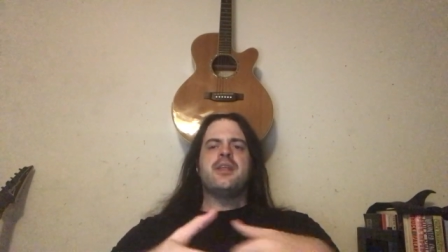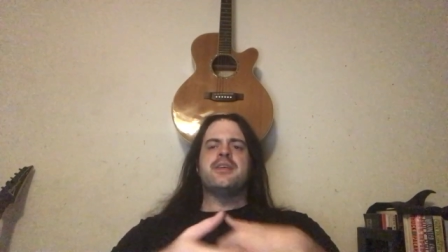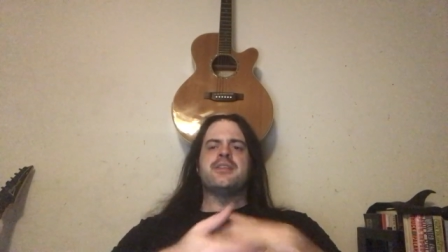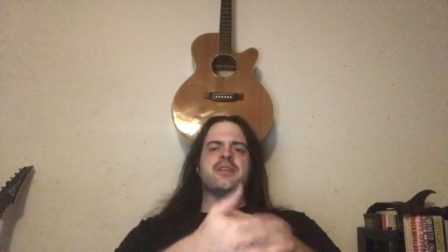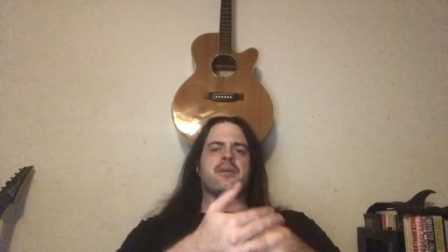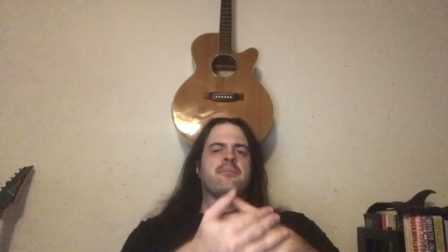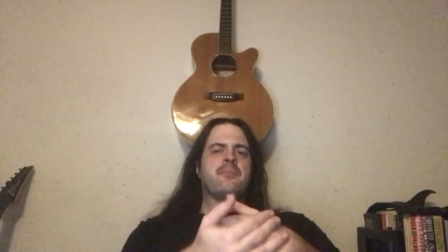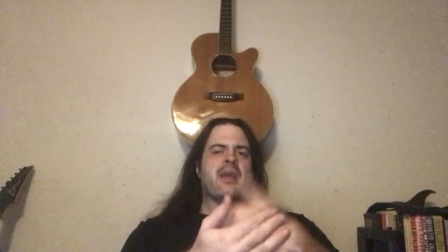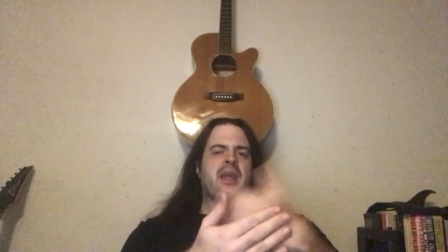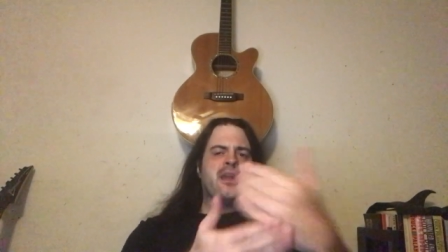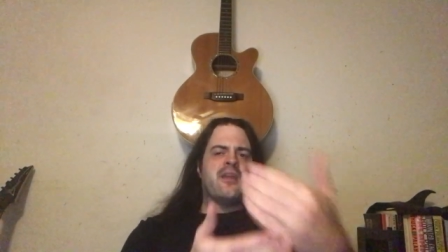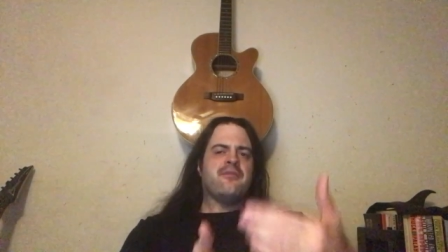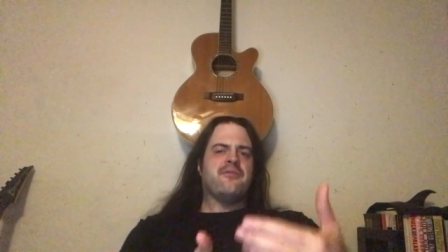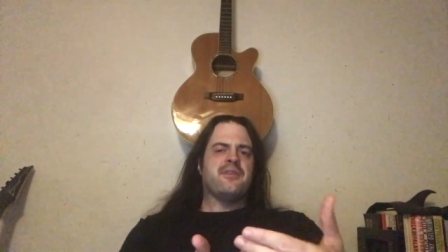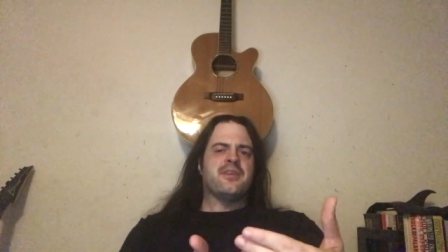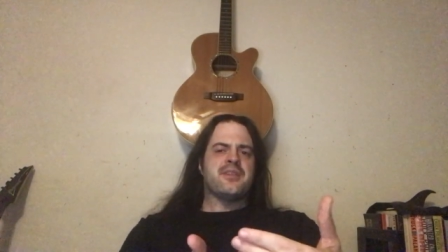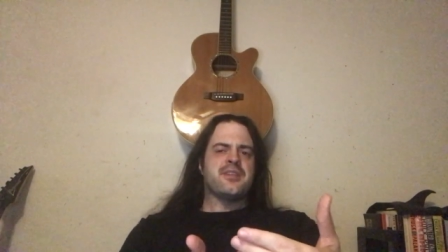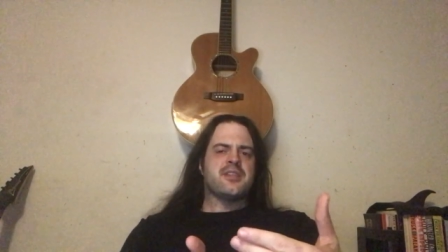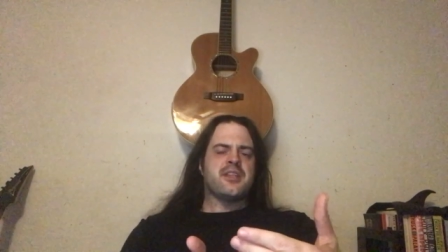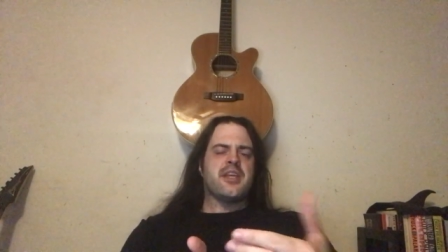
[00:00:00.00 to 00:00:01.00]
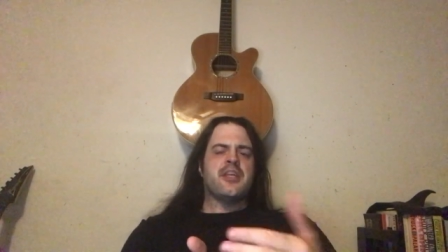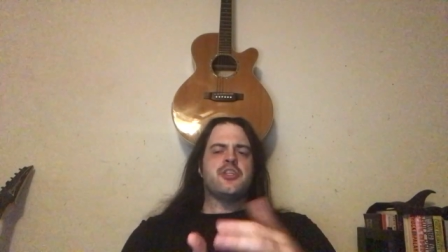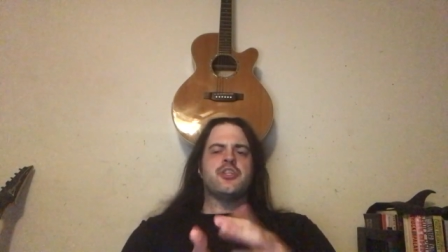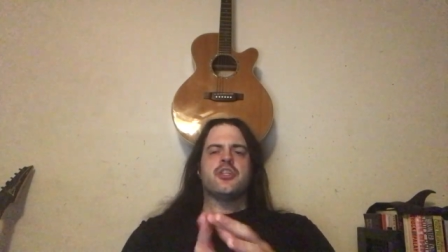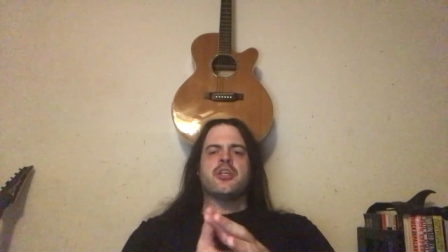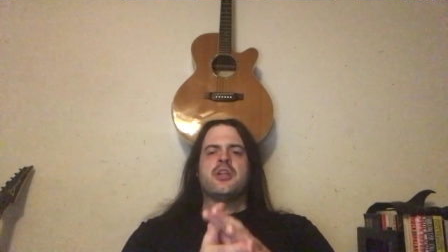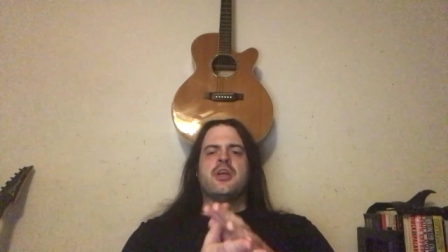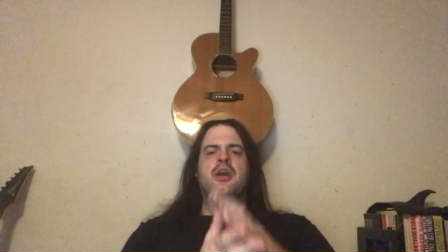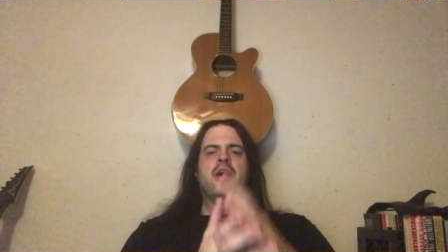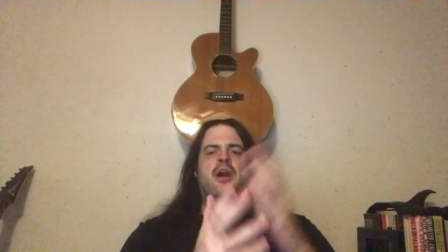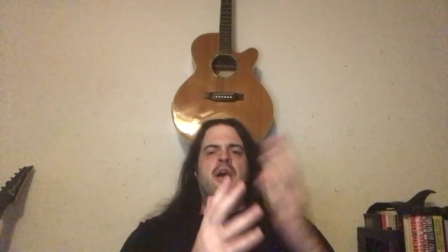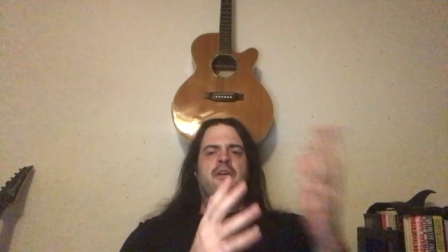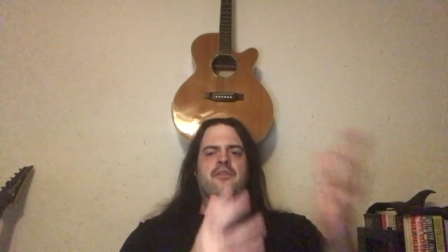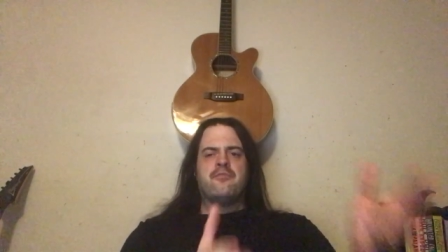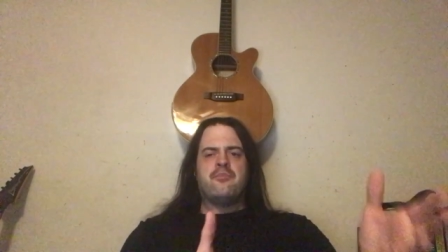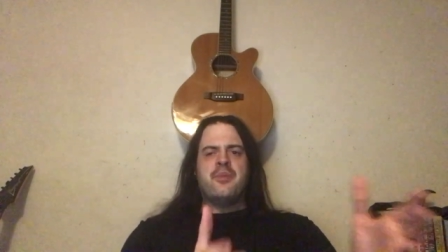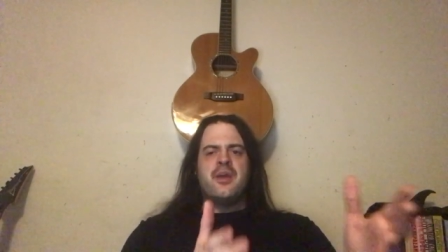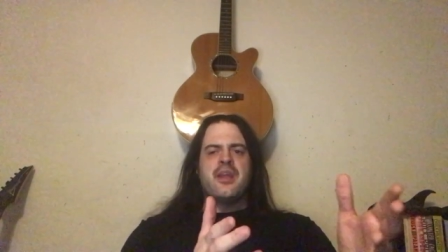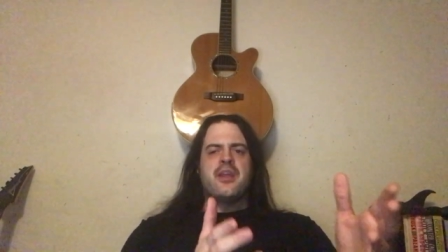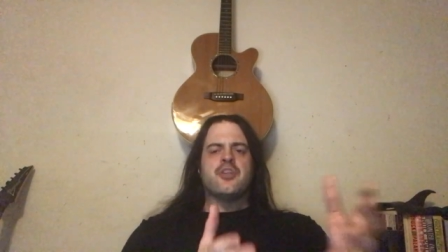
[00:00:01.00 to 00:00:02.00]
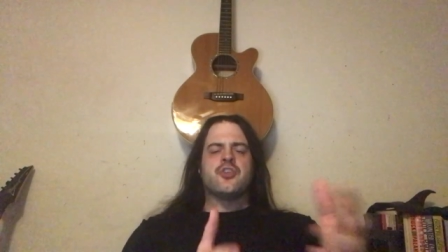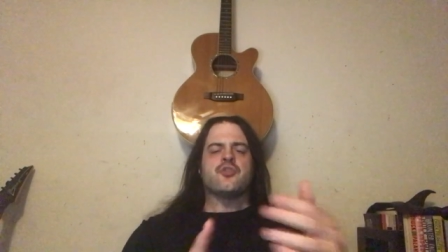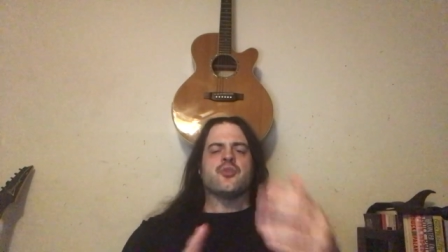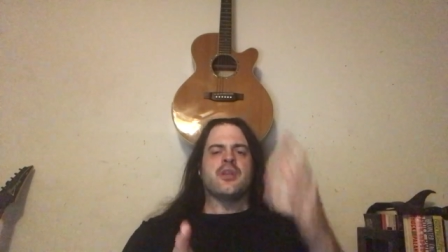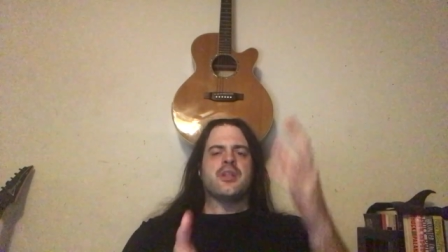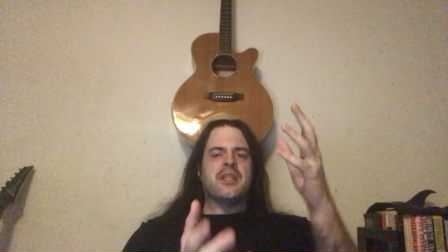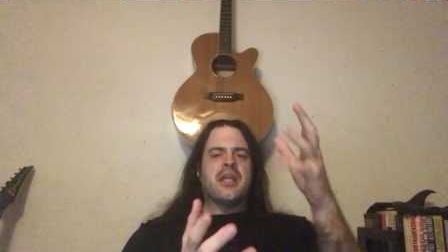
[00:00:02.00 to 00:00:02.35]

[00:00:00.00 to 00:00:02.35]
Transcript: is a manifestation of bigotry,